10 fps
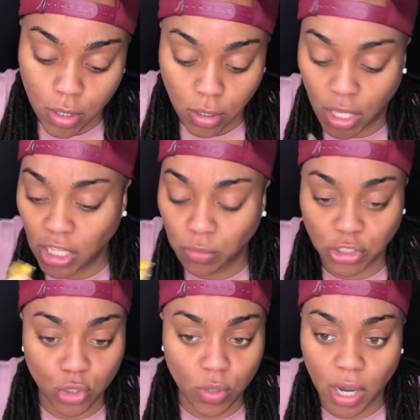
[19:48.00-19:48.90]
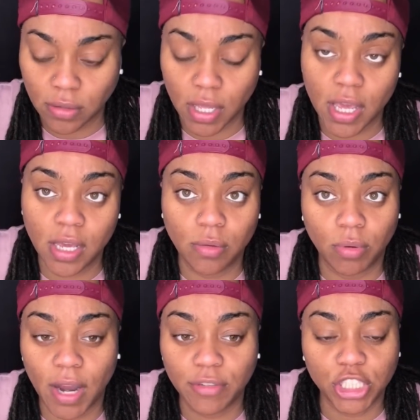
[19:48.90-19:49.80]
Keela was doing her thing,
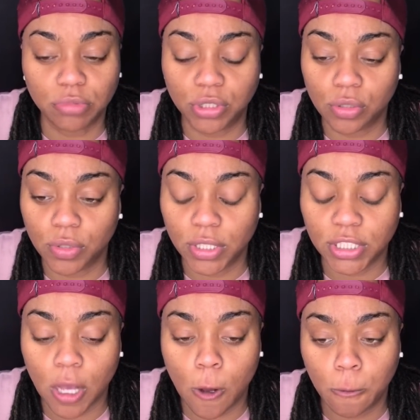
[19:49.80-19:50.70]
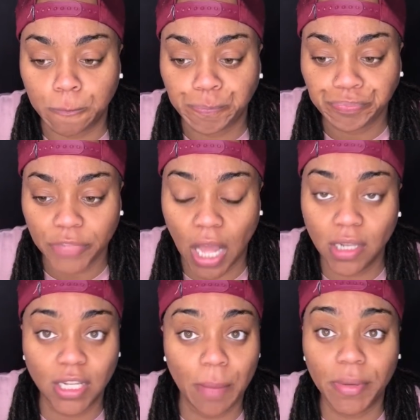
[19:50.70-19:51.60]
whatever she was doing. So I
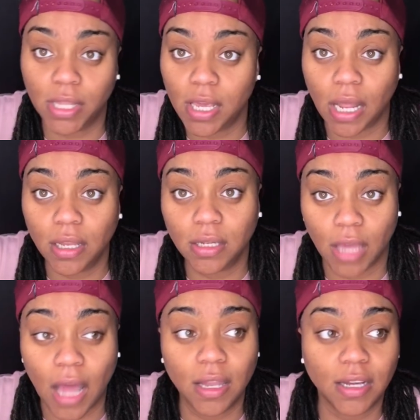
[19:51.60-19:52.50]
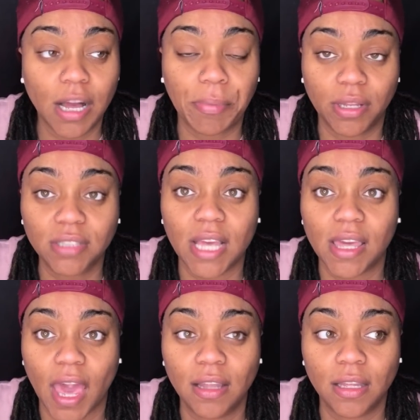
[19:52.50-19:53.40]
look up, and again, I look up, and it looks like
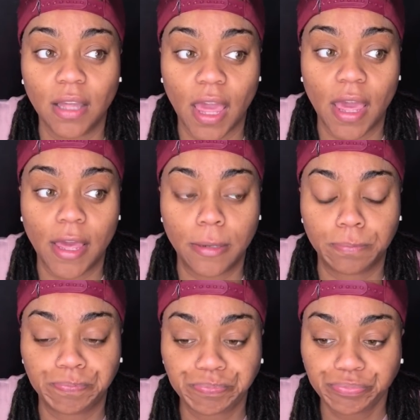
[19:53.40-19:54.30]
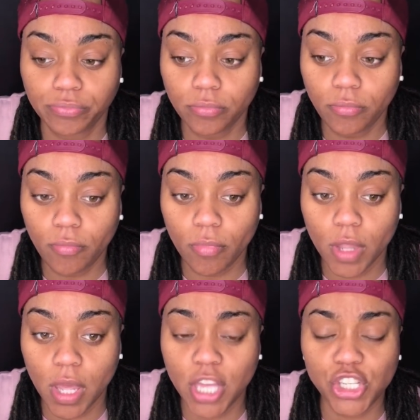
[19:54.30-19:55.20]
Kayla and
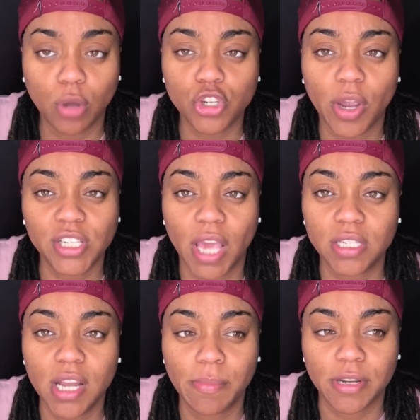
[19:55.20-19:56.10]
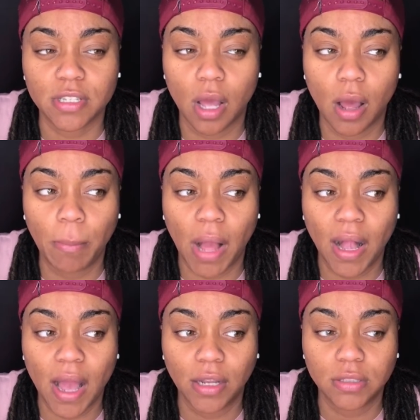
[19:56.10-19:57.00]
JoJo are exchanging numbers. So I
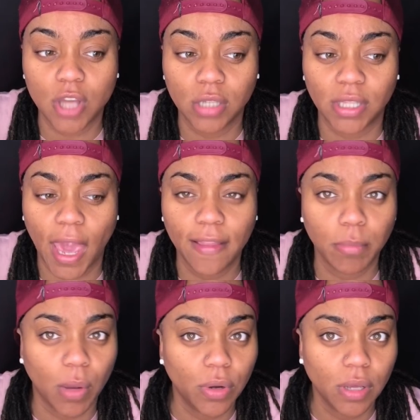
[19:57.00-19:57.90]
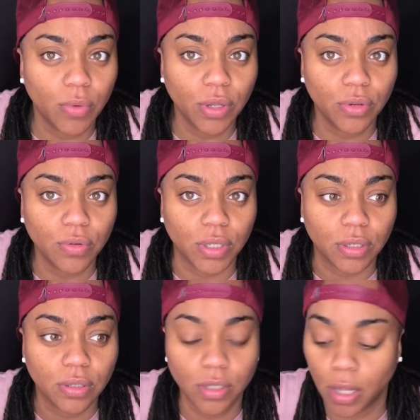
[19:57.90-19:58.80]
kind of talk to Kayla. I'm like, what are you doing?
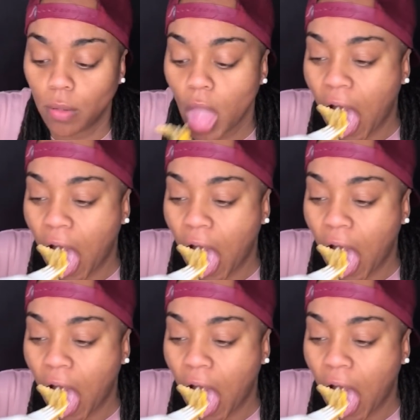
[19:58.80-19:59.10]
You know?